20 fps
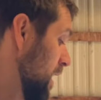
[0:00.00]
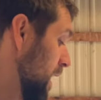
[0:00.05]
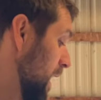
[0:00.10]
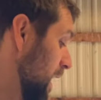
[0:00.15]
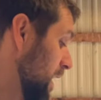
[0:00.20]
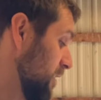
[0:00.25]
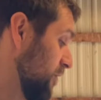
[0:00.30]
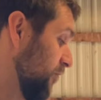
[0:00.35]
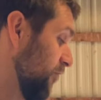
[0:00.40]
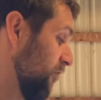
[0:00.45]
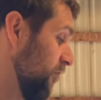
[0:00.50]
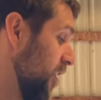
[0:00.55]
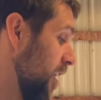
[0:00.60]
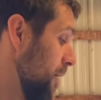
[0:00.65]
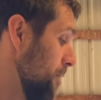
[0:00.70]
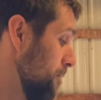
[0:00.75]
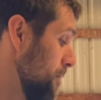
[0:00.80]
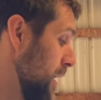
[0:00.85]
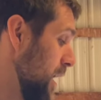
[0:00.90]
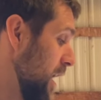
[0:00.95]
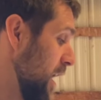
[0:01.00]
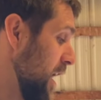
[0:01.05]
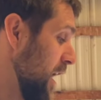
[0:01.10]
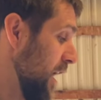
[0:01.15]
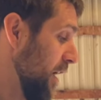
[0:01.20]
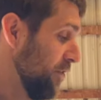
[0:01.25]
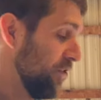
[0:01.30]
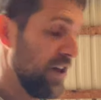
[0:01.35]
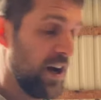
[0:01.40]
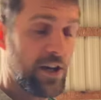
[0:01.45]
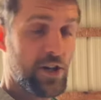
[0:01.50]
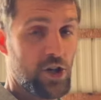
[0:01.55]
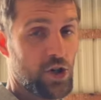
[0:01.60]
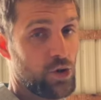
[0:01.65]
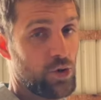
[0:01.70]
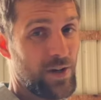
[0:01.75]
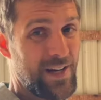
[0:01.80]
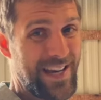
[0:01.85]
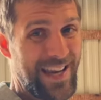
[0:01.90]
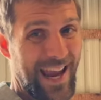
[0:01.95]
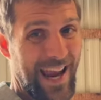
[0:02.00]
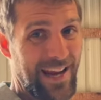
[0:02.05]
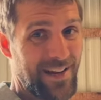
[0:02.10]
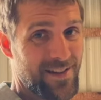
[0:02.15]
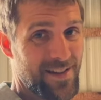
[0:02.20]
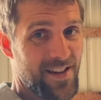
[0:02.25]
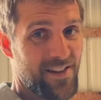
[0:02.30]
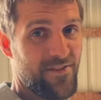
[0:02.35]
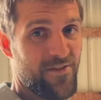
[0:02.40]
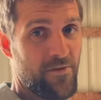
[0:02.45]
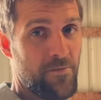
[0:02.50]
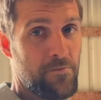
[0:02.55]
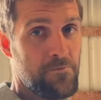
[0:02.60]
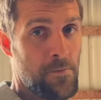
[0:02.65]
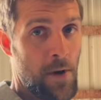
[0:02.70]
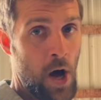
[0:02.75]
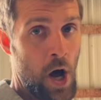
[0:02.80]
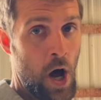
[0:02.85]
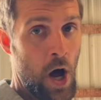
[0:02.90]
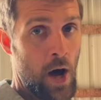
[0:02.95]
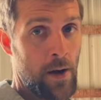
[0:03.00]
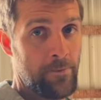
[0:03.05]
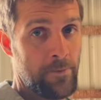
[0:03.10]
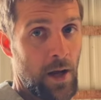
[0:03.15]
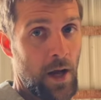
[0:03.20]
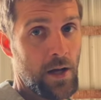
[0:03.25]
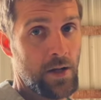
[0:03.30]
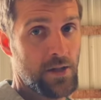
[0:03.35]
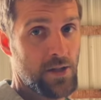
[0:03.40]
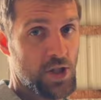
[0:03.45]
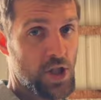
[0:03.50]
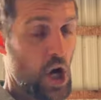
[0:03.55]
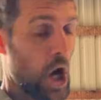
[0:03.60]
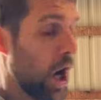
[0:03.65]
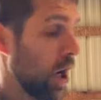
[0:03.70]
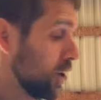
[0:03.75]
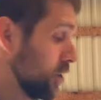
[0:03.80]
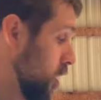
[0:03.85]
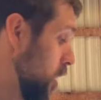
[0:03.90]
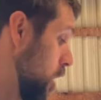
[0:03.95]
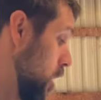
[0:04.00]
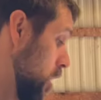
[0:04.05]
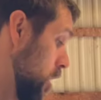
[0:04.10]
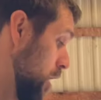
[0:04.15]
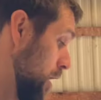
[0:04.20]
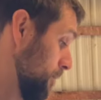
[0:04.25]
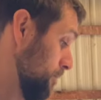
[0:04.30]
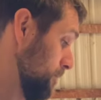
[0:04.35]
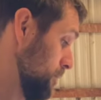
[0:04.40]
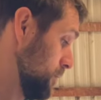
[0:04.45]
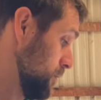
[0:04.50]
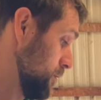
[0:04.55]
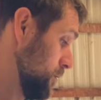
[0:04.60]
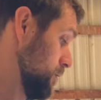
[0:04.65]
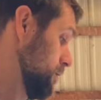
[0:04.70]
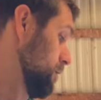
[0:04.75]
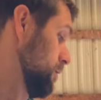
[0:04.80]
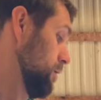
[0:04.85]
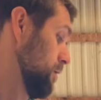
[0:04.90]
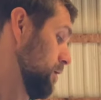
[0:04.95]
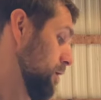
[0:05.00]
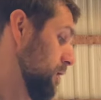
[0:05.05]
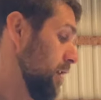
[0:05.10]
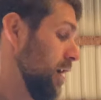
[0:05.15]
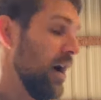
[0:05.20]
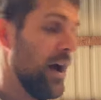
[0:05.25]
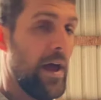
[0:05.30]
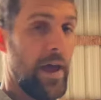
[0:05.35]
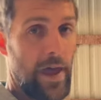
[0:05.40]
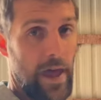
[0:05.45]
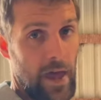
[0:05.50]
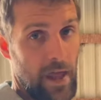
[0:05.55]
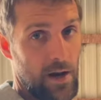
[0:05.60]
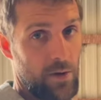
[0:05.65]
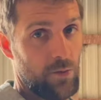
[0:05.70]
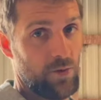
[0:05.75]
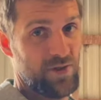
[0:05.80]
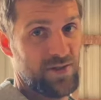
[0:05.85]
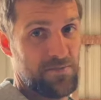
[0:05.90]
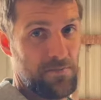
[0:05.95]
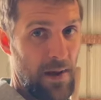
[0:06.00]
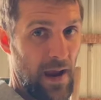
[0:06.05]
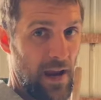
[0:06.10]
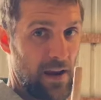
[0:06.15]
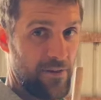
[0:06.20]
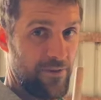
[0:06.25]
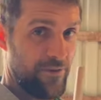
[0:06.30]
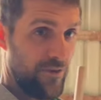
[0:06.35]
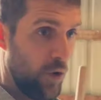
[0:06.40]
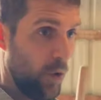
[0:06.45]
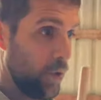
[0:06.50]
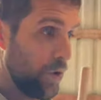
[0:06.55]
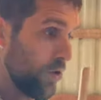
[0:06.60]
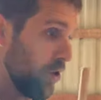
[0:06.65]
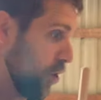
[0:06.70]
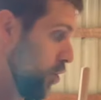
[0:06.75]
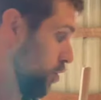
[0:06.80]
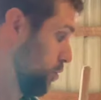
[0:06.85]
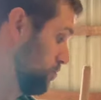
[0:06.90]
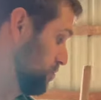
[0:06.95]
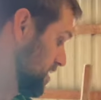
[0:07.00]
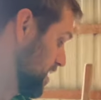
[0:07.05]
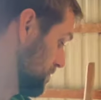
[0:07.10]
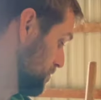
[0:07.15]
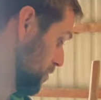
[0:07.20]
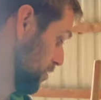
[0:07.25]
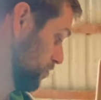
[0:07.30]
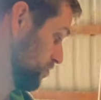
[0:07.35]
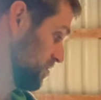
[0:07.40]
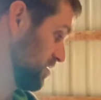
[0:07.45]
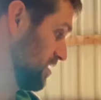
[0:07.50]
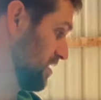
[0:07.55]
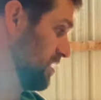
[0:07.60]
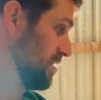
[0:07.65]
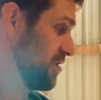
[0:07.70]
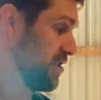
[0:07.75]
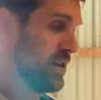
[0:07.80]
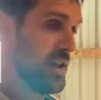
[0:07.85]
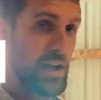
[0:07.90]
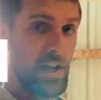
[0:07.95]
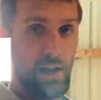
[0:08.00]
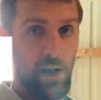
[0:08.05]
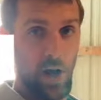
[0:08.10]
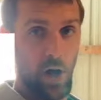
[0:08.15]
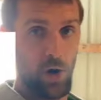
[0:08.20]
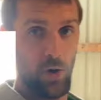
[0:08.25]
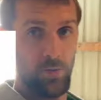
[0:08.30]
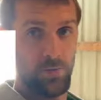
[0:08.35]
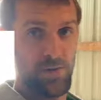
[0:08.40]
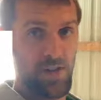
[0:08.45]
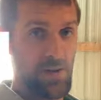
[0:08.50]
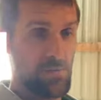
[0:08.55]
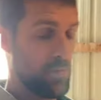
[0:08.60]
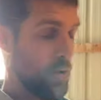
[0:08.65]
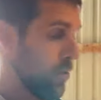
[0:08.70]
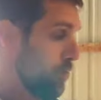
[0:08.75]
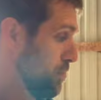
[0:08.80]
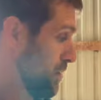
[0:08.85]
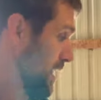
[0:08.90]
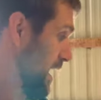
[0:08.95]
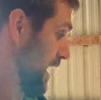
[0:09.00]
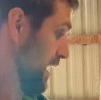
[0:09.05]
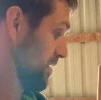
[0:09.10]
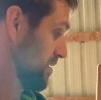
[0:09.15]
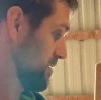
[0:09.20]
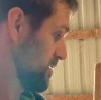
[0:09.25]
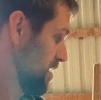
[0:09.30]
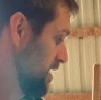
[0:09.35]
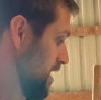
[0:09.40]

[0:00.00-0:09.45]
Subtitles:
It's from thecreativemom.com, and it was made for the Home Depot. So these are like Home Depot plans.